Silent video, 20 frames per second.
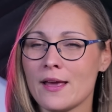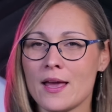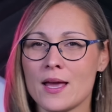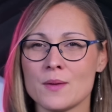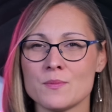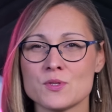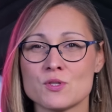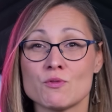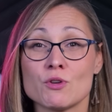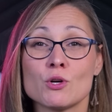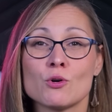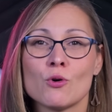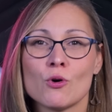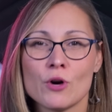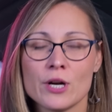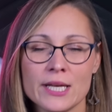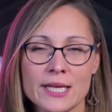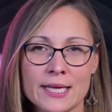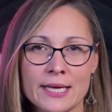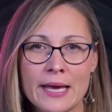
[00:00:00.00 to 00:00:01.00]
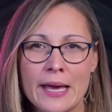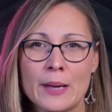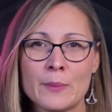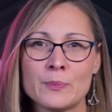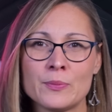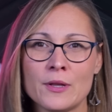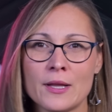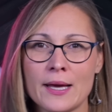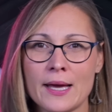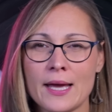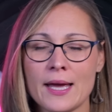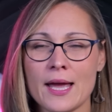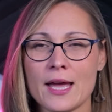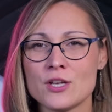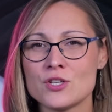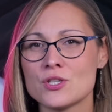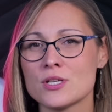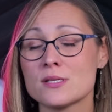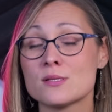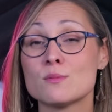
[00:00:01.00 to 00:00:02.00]
games, recording gameplay,
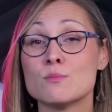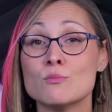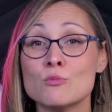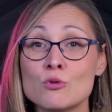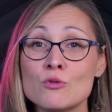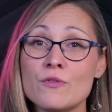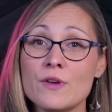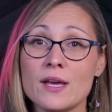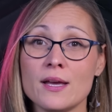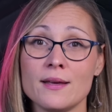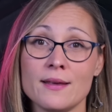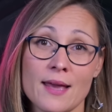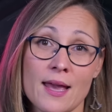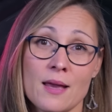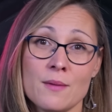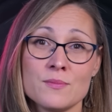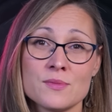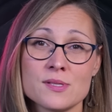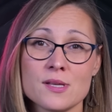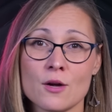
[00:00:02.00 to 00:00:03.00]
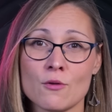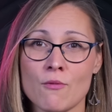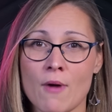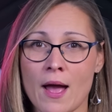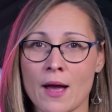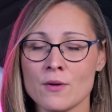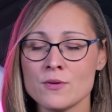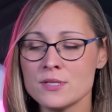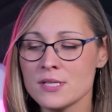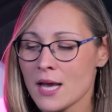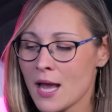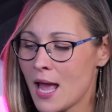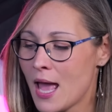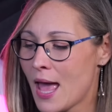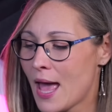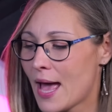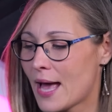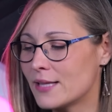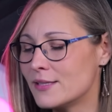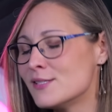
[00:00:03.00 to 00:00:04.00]
and just moving games around.
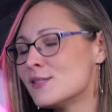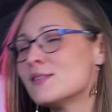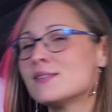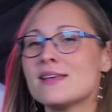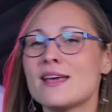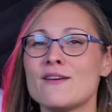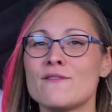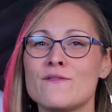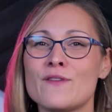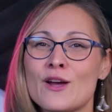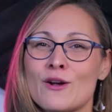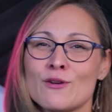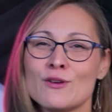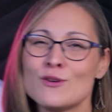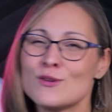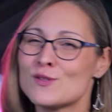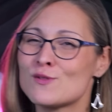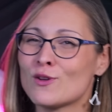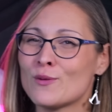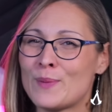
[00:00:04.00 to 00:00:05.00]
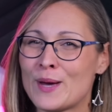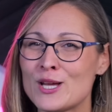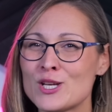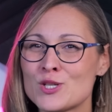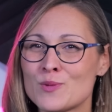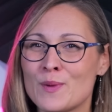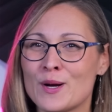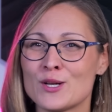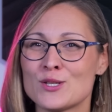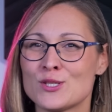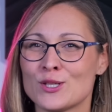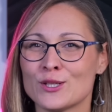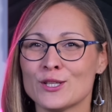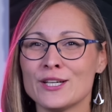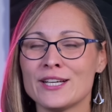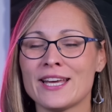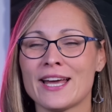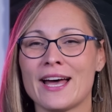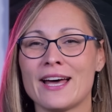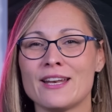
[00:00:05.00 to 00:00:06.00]
And this is a very useful benchmark to
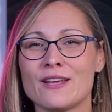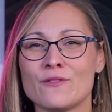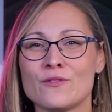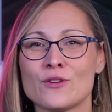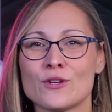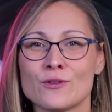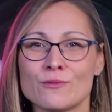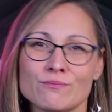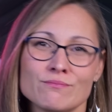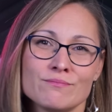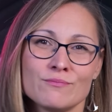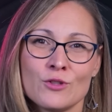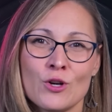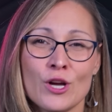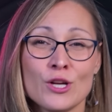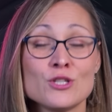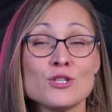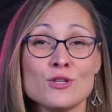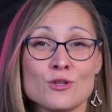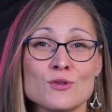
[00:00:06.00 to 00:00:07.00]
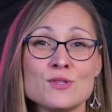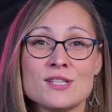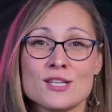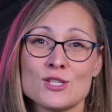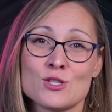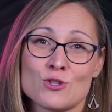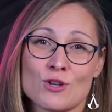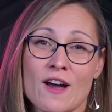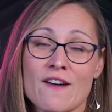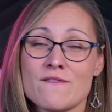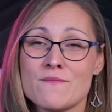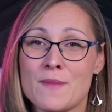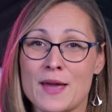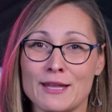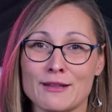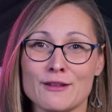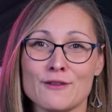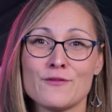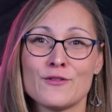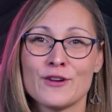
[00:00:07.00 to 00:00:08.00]
look at if you're going to use this drive
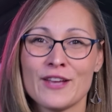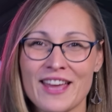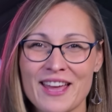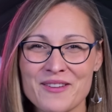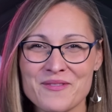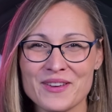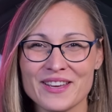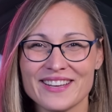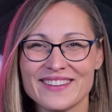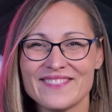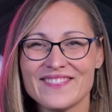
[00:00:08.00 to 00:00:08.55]
mainly for gaming.